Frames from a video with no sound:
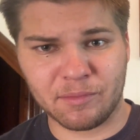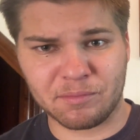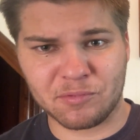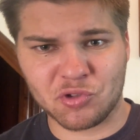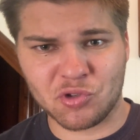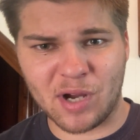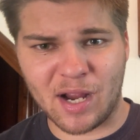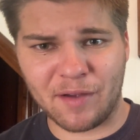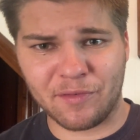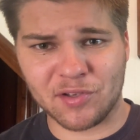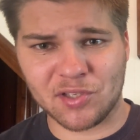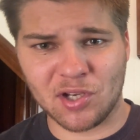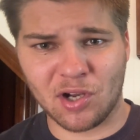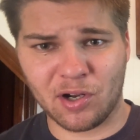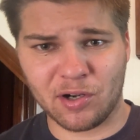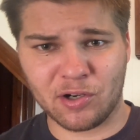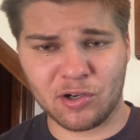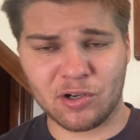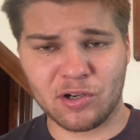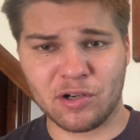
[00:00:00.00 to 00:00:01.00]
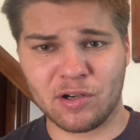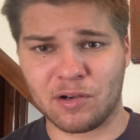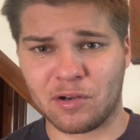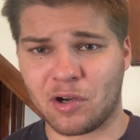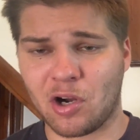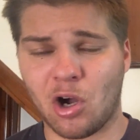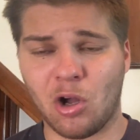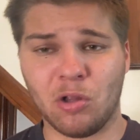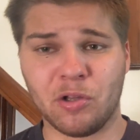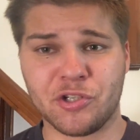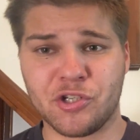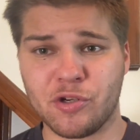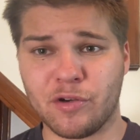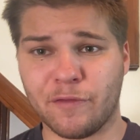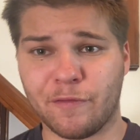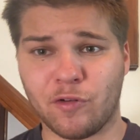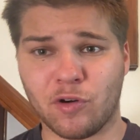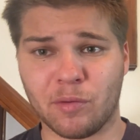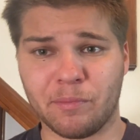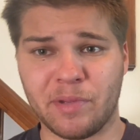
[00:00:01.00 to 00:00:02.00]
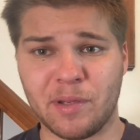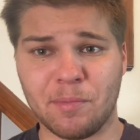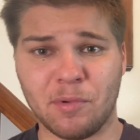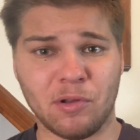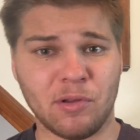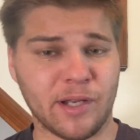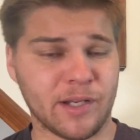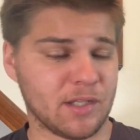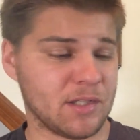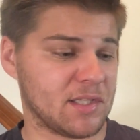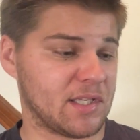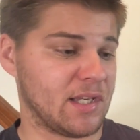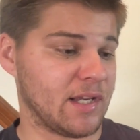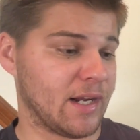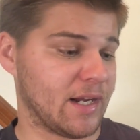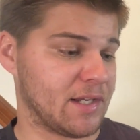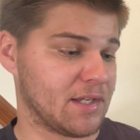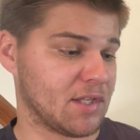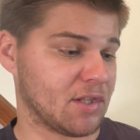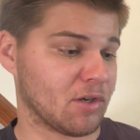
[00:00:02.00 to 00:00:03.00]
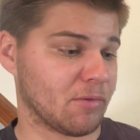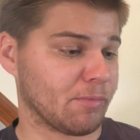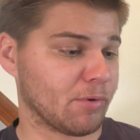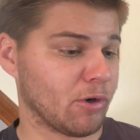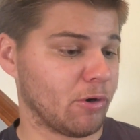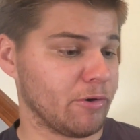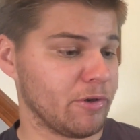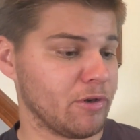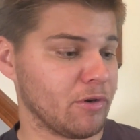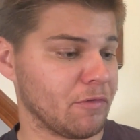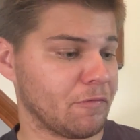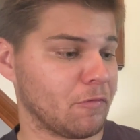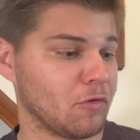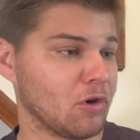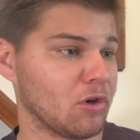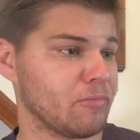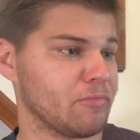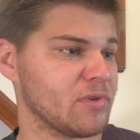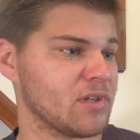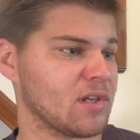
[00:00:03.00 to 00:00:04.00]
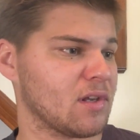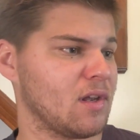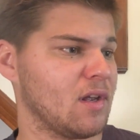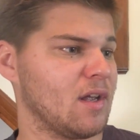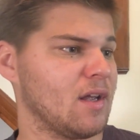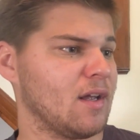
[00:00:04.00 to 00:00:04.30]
Travis Hunter college uniform. People like to see guys in their pro uniforms.